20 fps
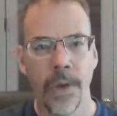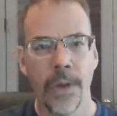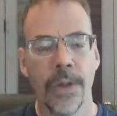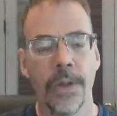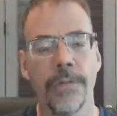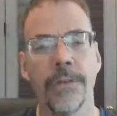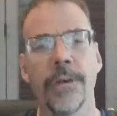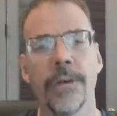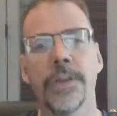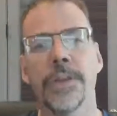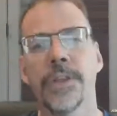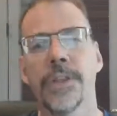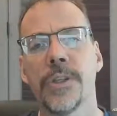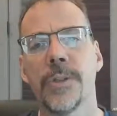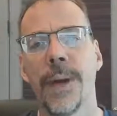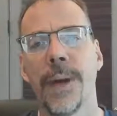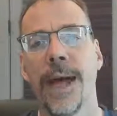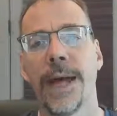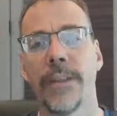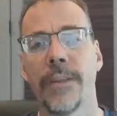The first is
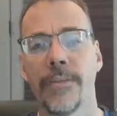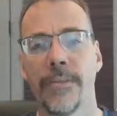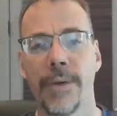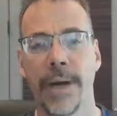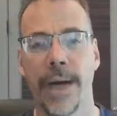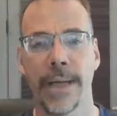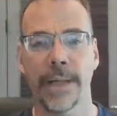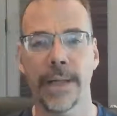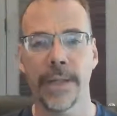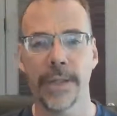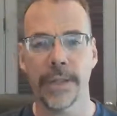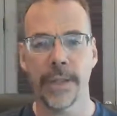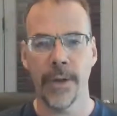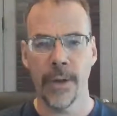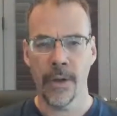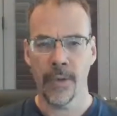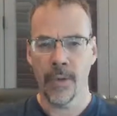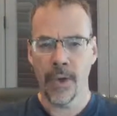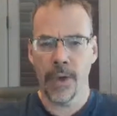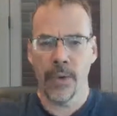the path of practice,
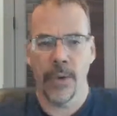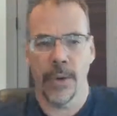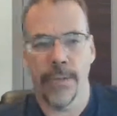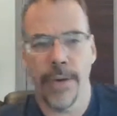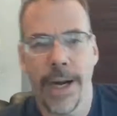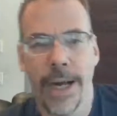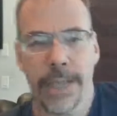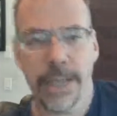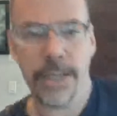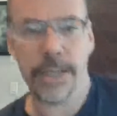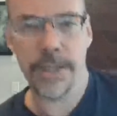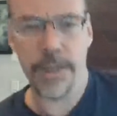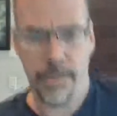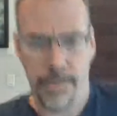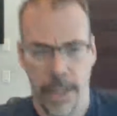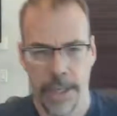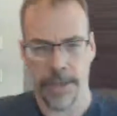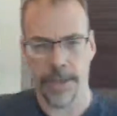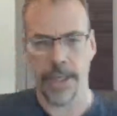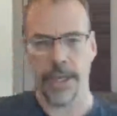where you would practice in
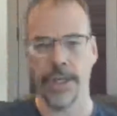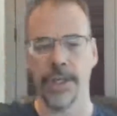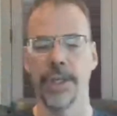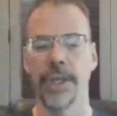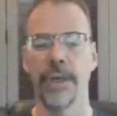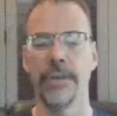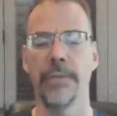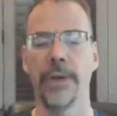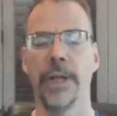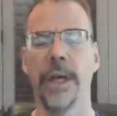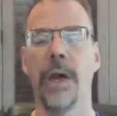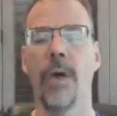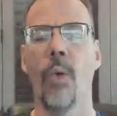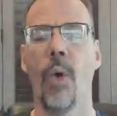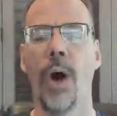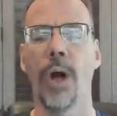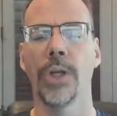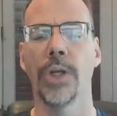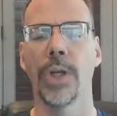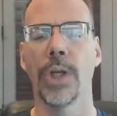meditation every day,
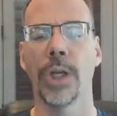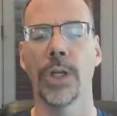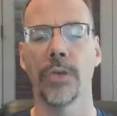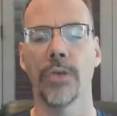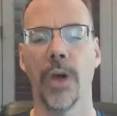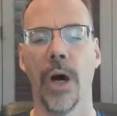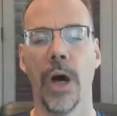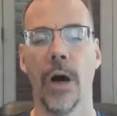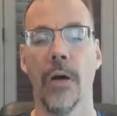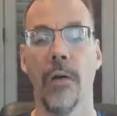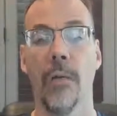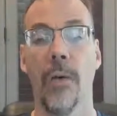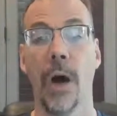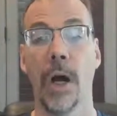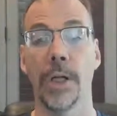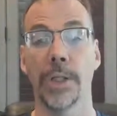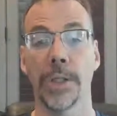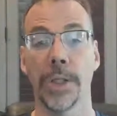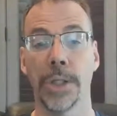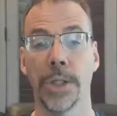watching it dissolve,
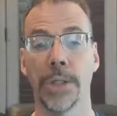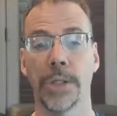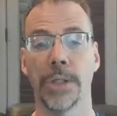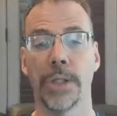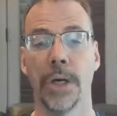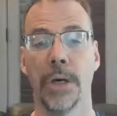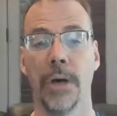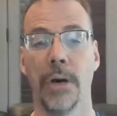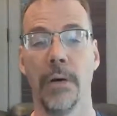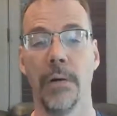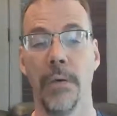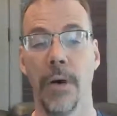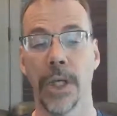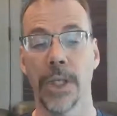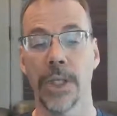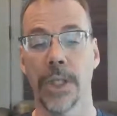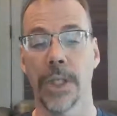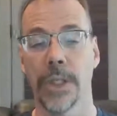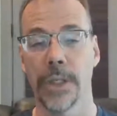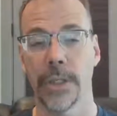watching it dissolve,
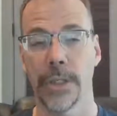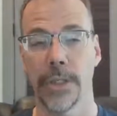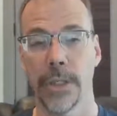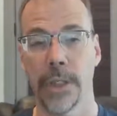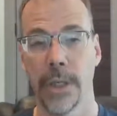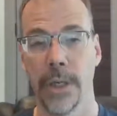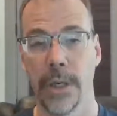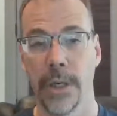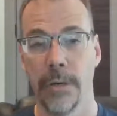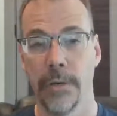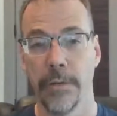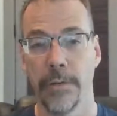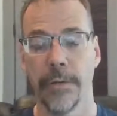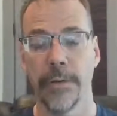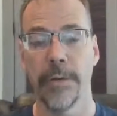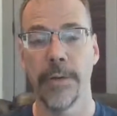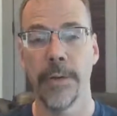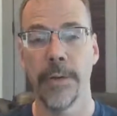watching it dissolve.